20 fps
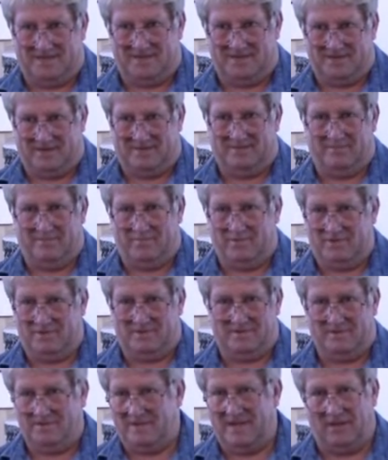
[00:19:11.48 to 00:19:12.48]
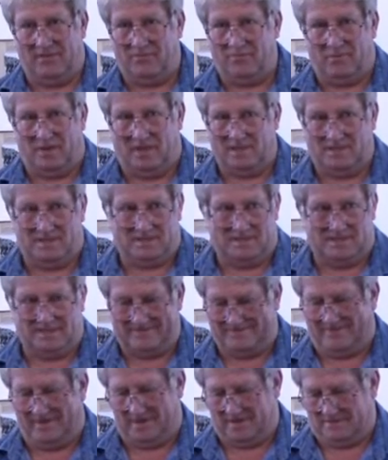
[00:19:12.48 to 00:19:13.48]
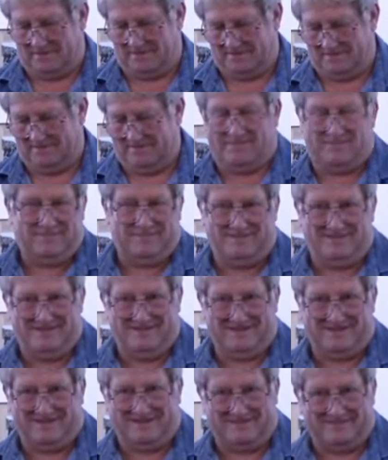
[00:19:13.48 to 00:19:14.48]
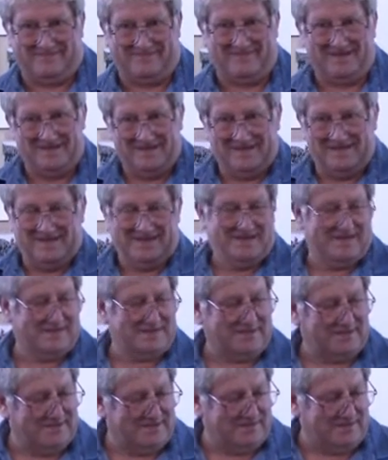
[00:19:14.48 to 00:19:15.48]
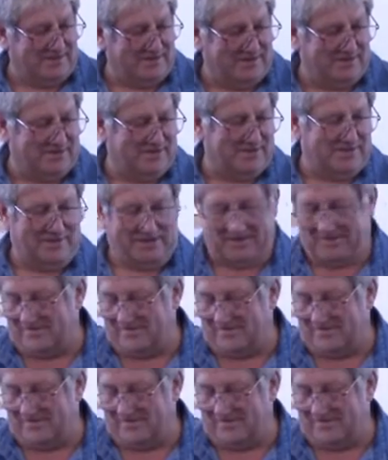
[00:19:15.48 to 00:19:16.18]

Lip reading: Right? But health-wise, it's fine. Okay. So you don't